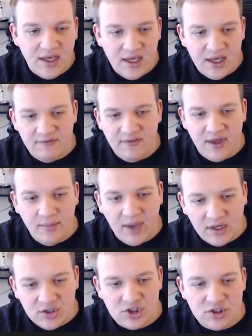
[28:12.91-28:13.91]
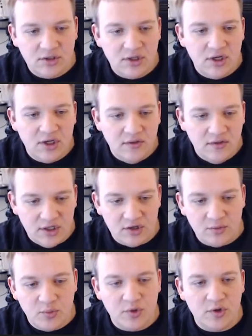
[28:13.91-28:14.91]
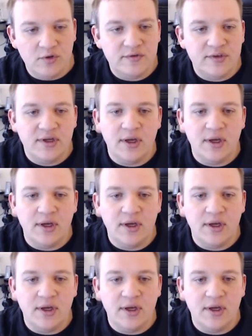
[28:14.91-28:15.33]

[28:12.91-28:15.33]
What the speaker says: If they match, then you're approved.